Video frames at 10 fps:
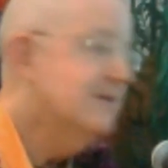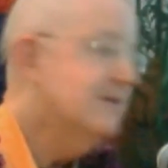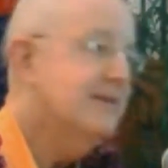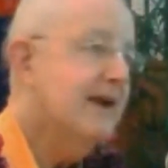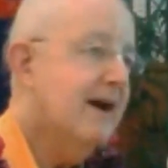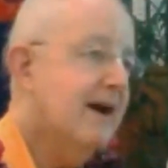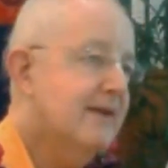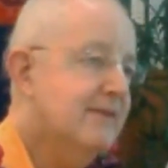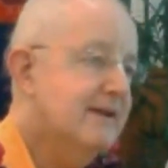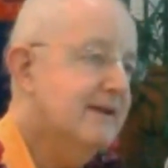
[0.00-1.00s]
So many
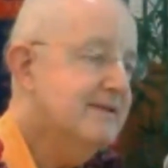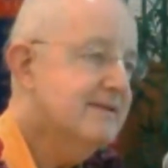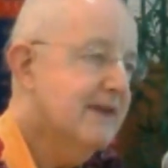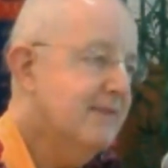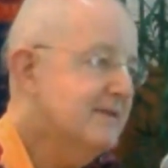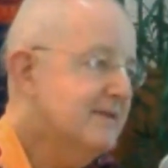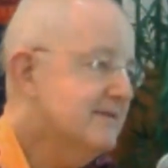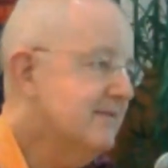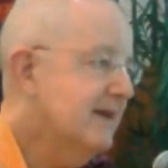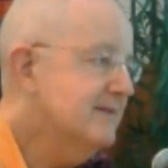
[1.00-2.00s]
highways, I'm just
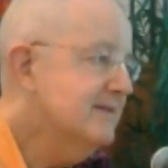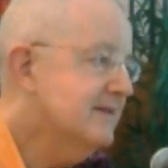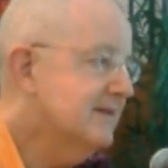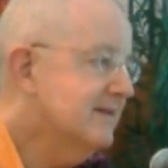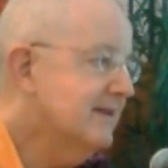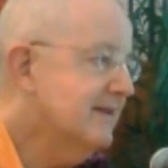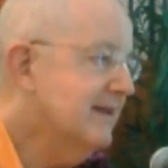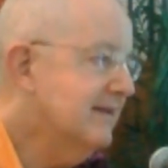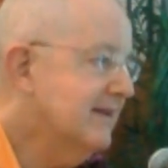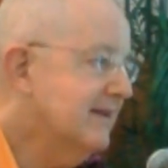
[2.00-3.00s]
amazed.
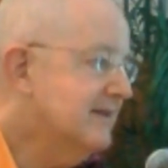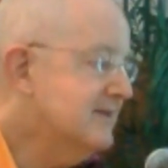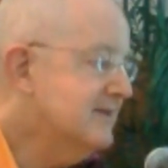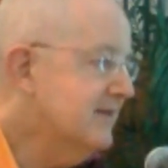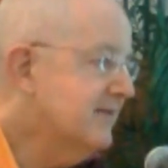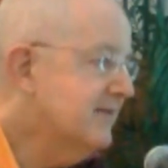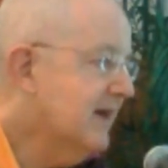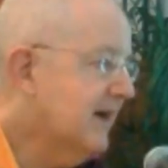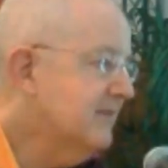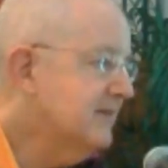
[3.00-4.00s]
The extent
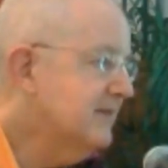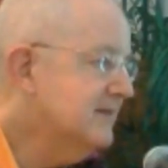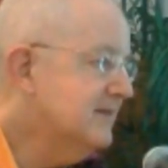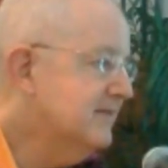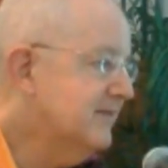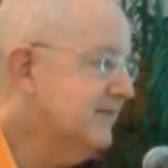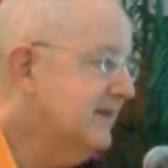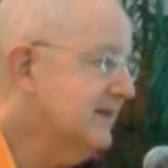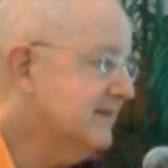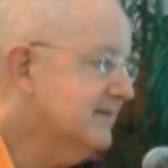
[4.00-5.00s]
of the highways that are
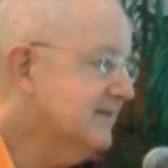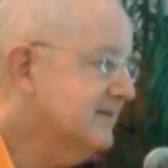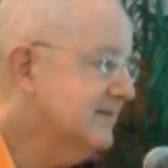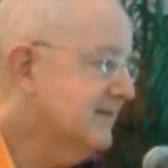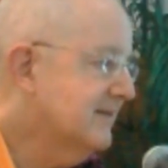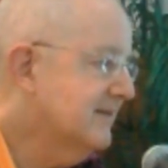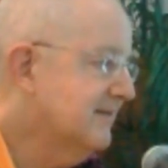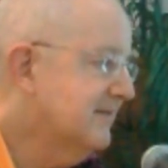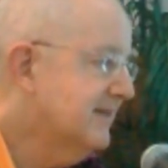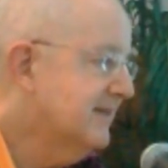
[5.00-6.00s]
clean.
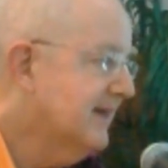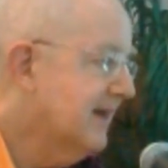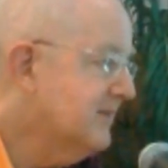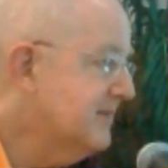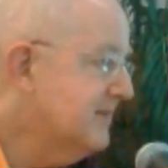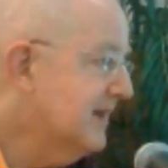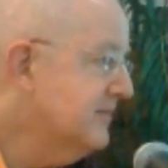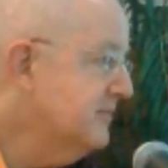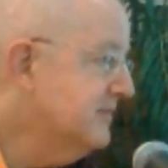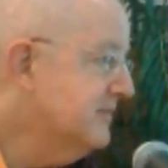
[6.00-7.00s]
They're
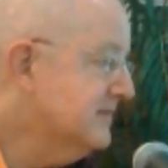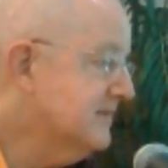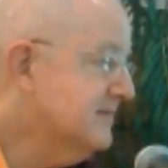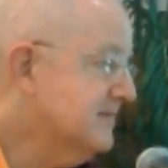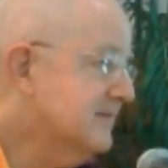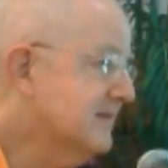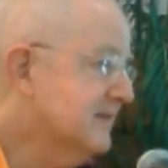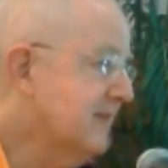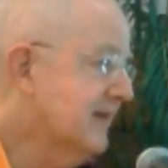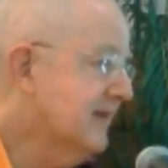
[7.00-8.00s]
making new ones that
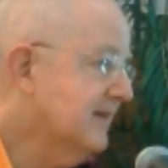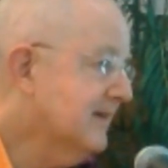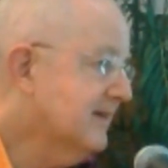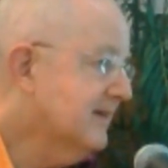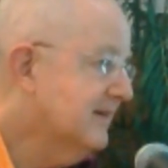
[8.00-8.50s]
it's expanding.